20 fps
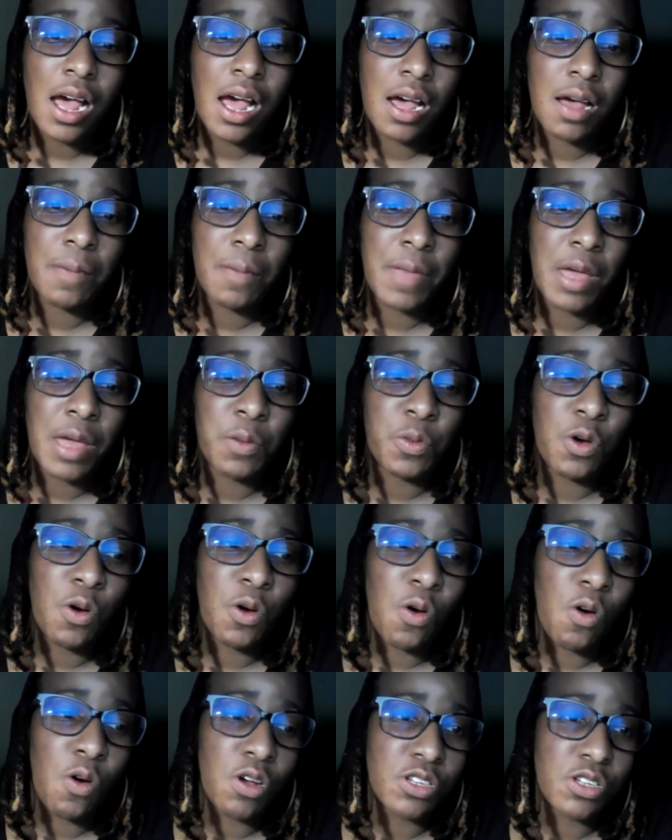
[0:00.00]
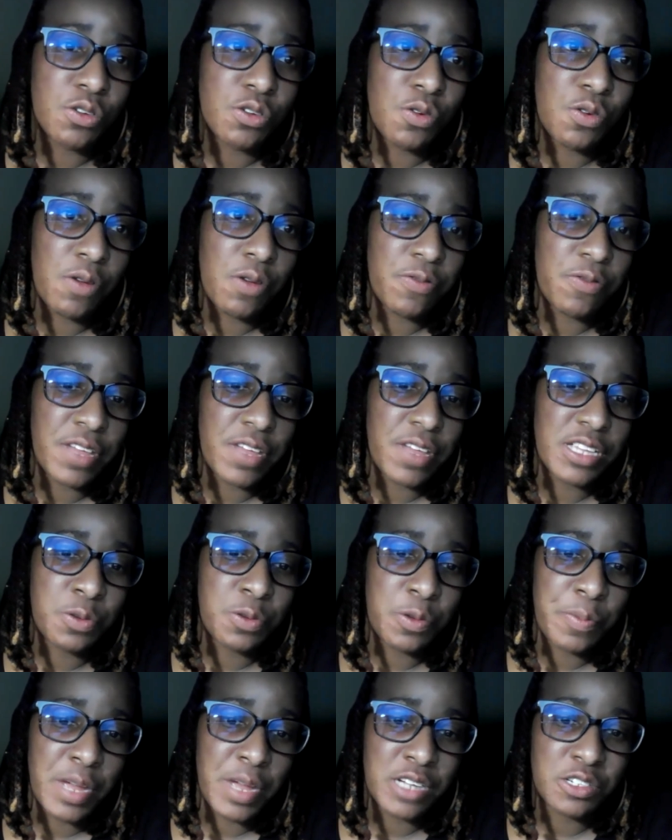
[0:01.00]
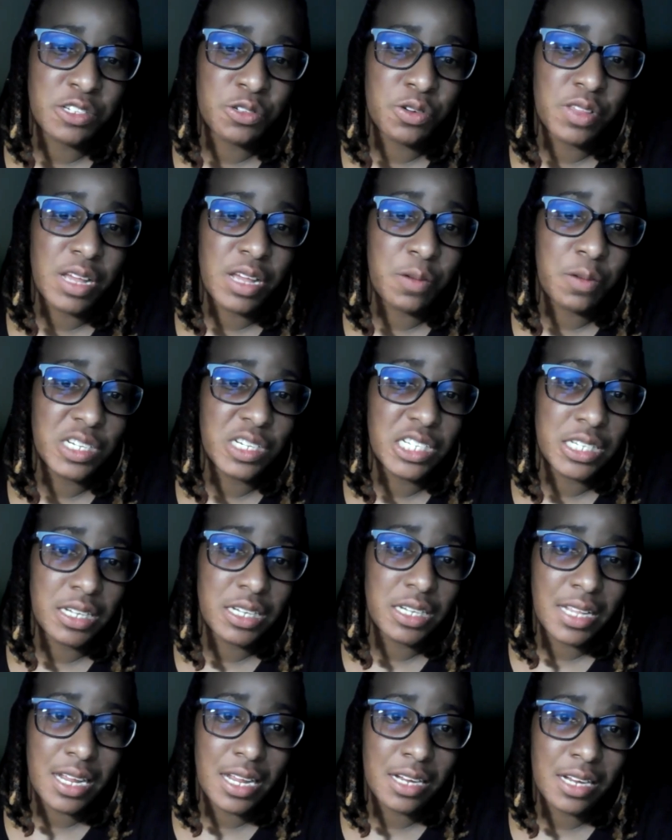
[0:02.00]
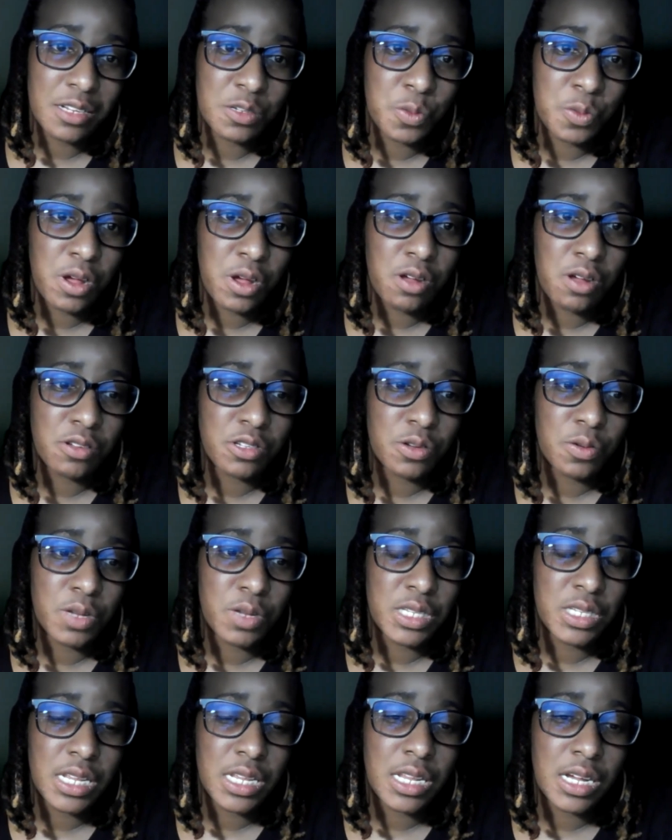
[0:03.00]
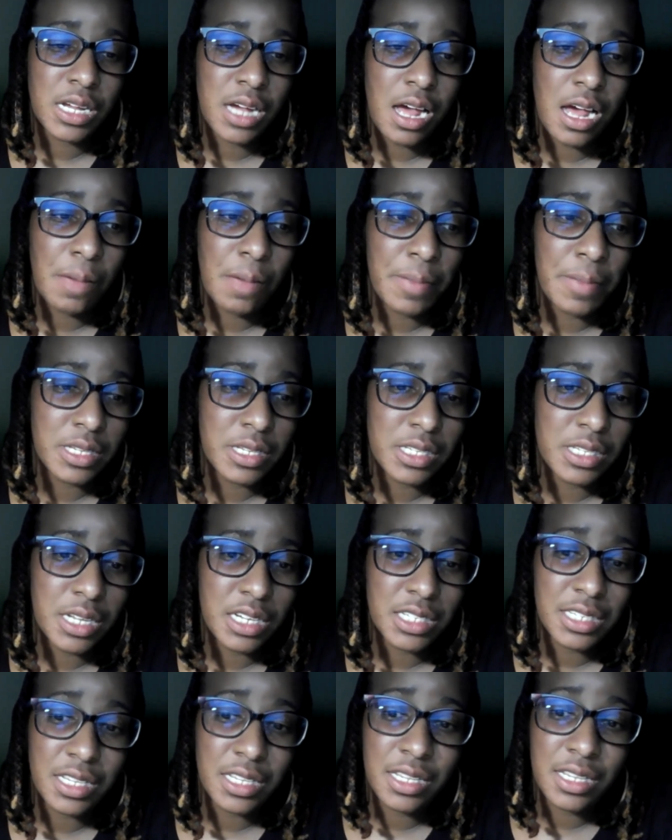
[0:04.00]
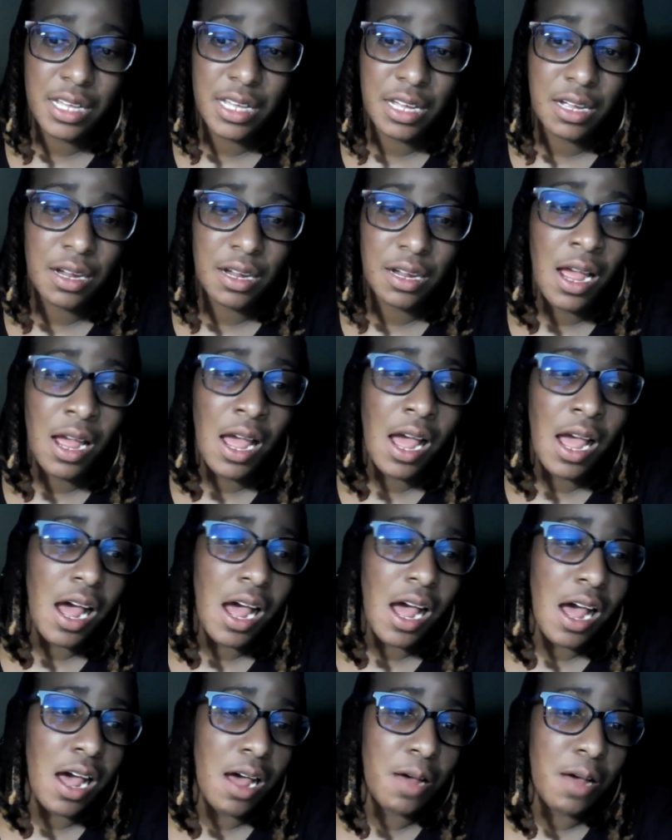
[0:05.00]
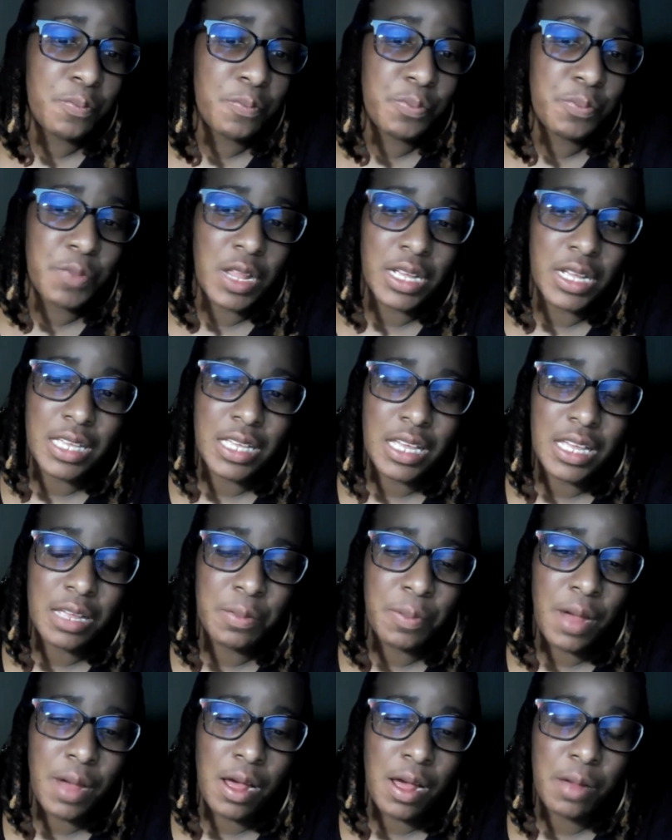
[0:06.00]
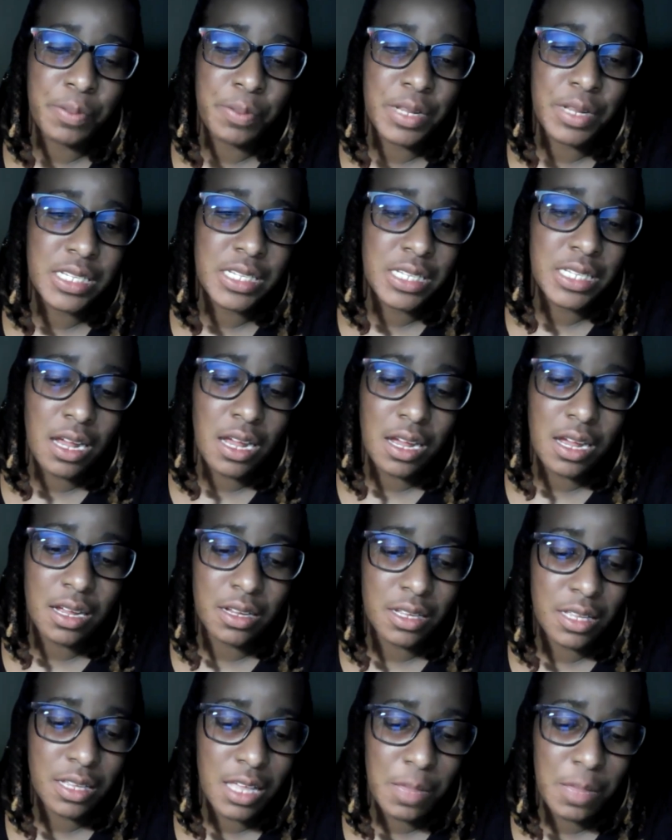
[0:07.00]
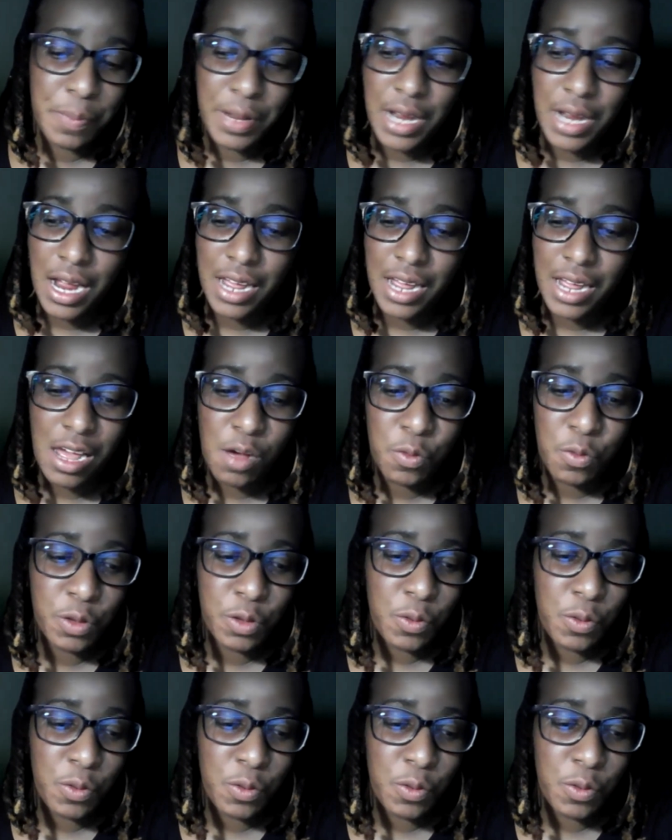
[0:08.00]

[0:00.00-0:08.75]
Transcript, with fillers: Um, and we'll also on Facebook make sure that we share that as well. So it's in the comment section there. Um, keep, um, please uh, keep an eye out.